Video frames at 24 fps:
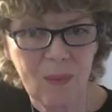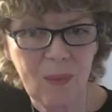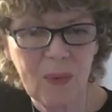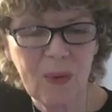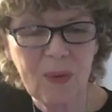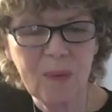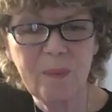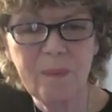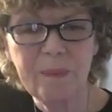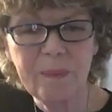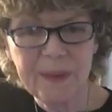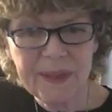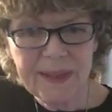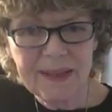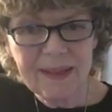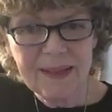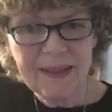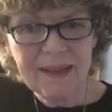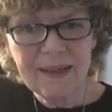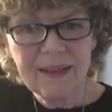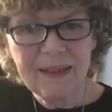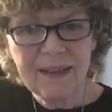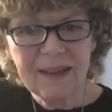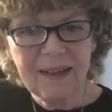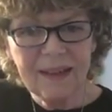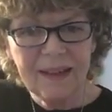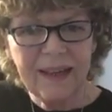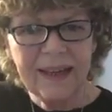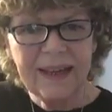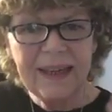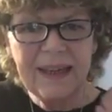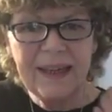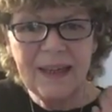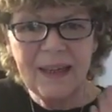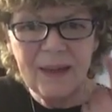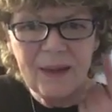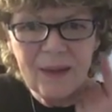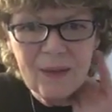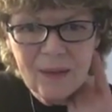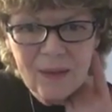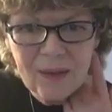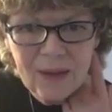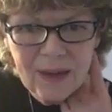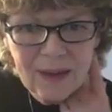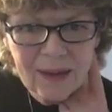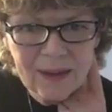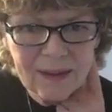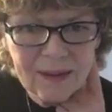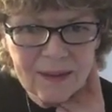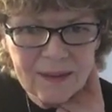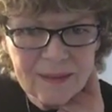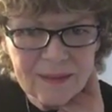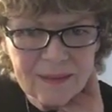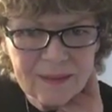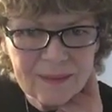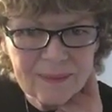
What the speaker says: will be hearing.